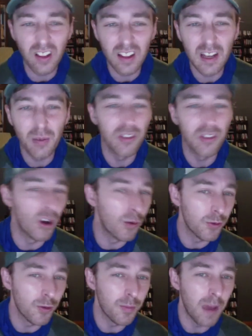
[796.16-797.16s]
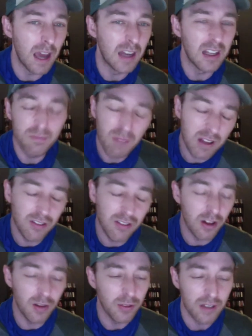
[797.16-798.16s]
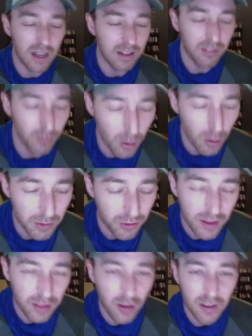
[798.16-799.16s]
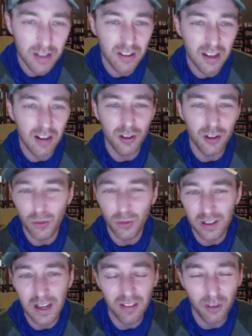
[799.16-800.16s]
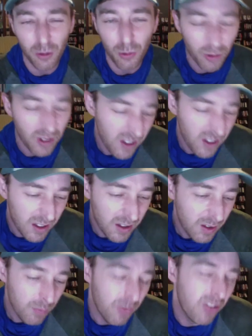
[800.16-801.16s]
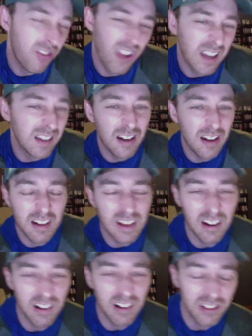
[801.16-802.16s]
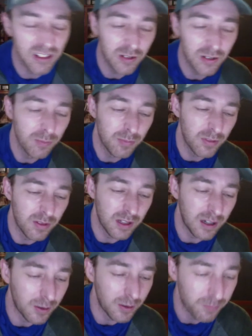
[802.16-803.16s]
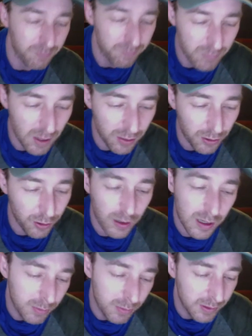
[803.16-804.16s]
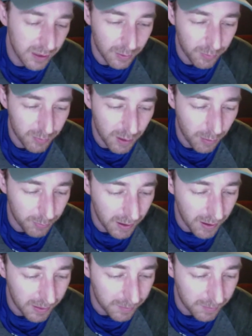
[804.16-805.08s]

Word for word: it wasn't over dramatic i just thought it was a nice little moment so i thought his character was a nice little secondary character you know nothing great but you know that was mine